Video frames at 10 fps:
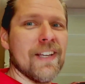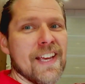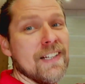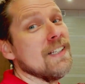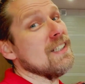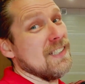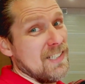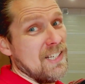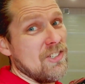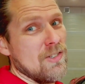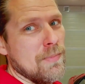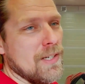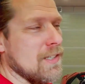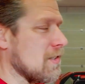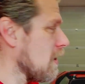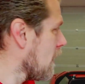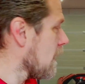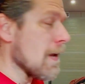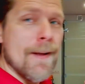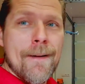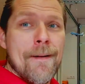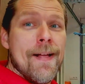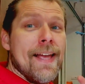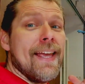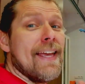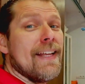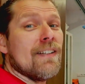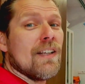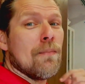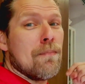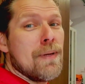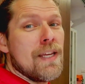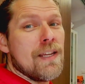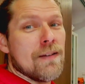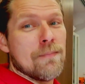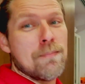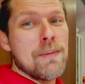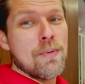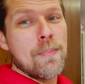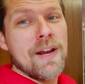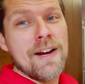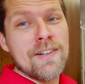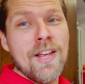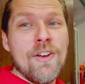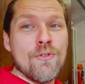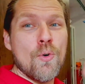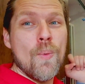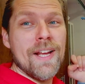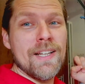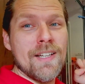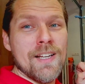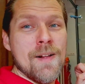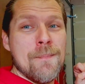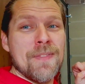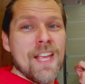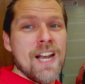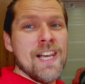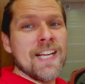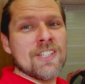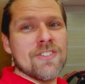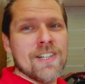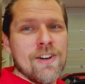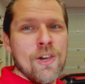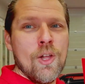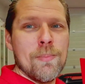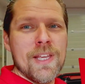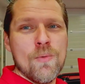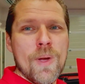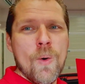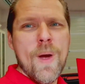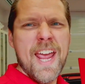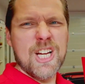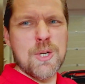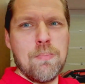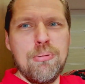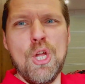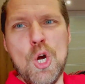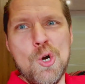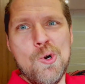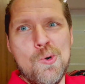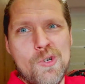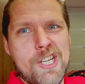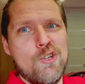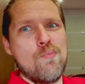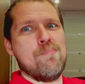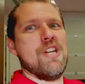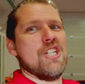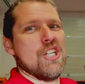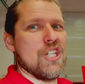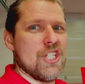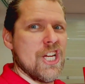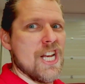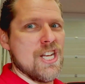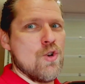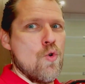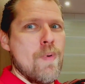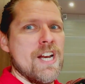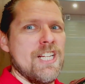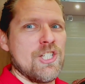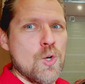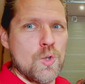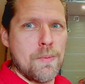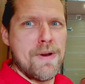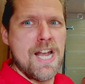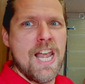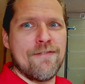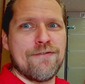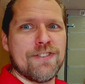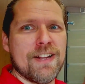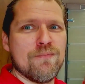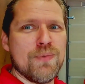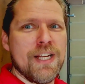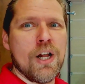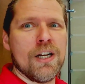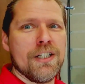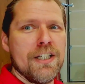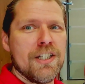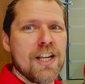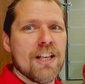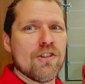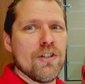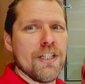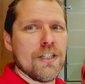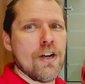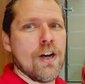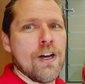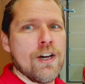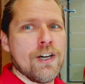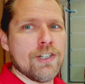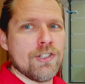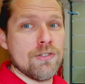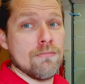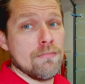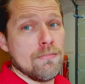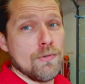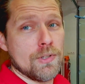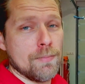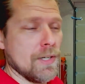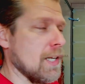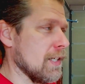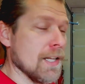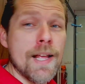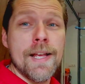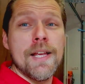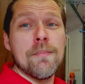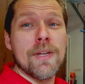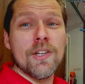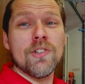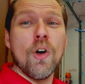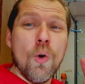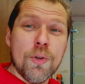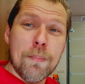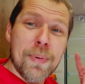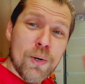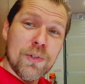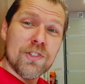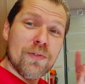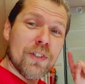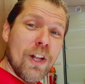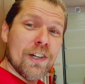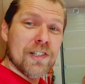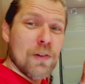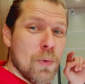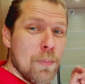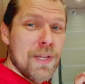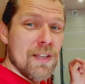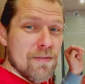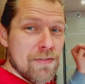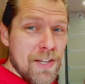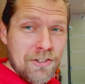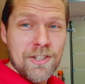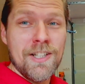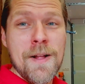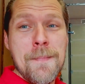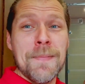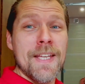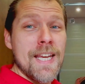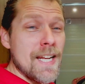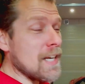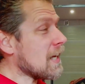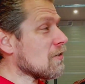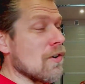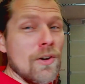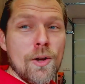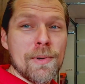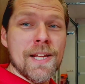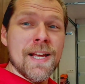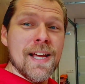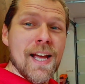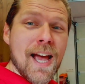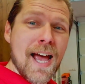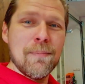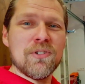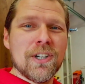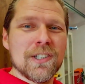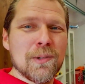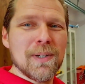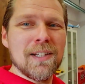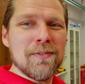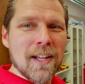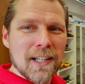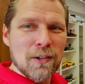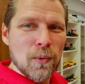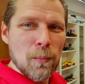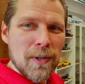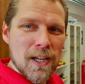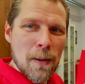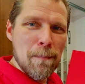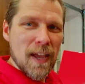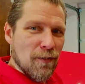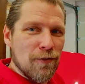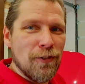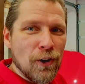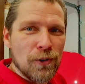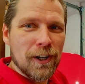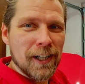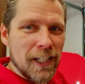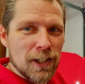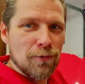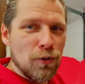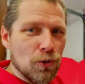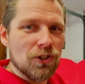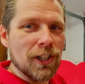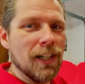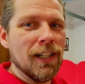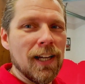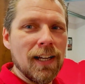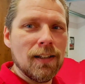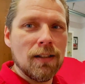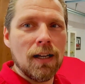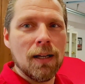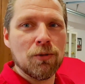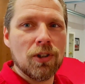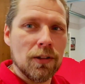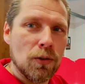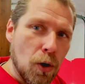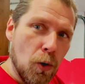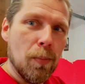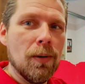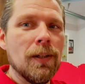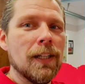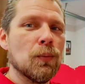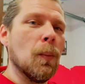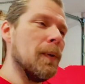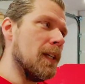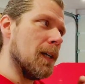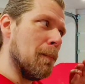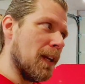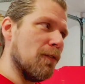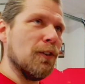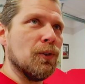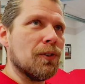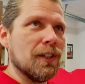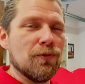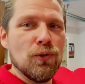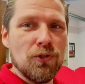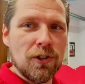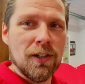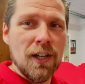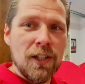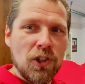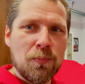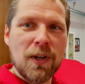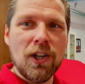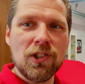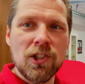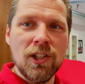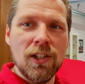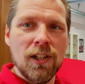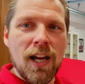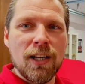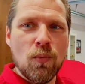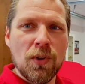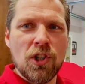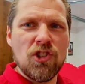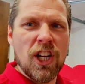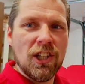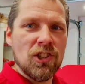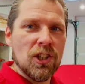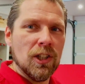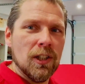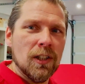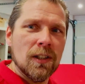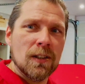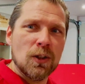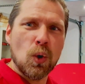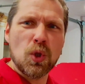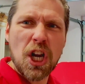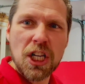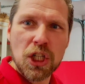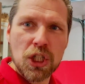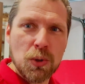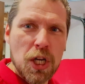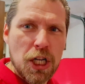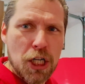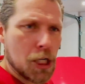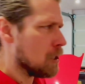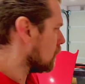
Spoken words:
again. That should be easy. And B, be prepared for when the electric lobby will explode into pieces and nobody's going to be left and we all need gasoline cars. Or something like that. Because all the billions of dollars that will be invested in the electrical lobby, I'm starting to believe that it will be a big failure in the future. I'm starting to hope it will be a big failure in the future. Just because I don't want to change. No change is needed.